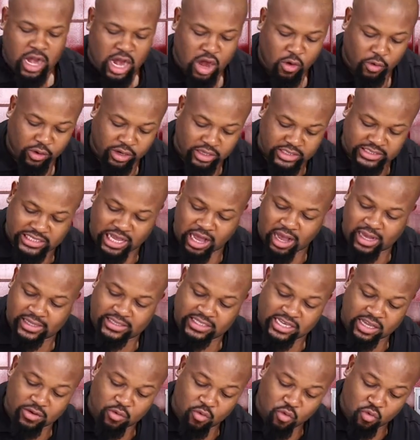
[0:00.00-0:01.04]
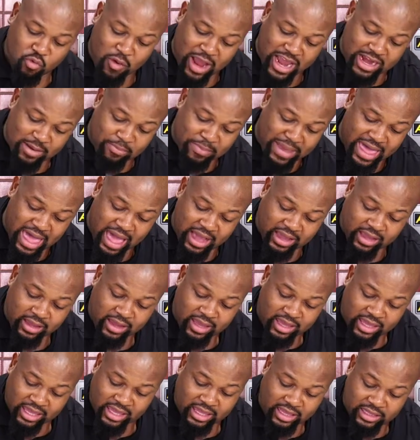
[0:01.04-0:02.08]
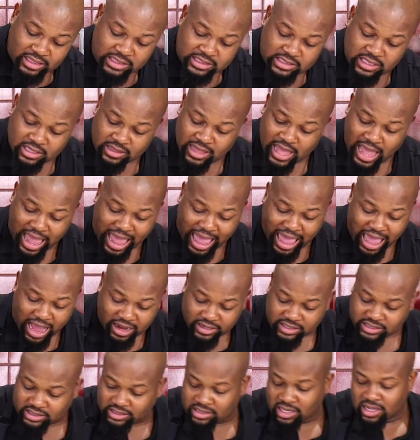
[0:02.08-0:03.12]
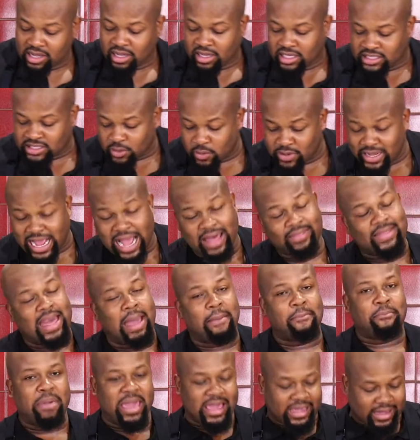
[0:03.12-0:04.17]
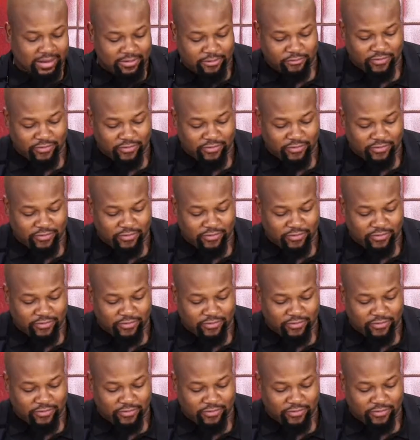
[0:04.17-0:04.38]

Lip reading: and we're gonna toss it right back into the hash. So we got that bacon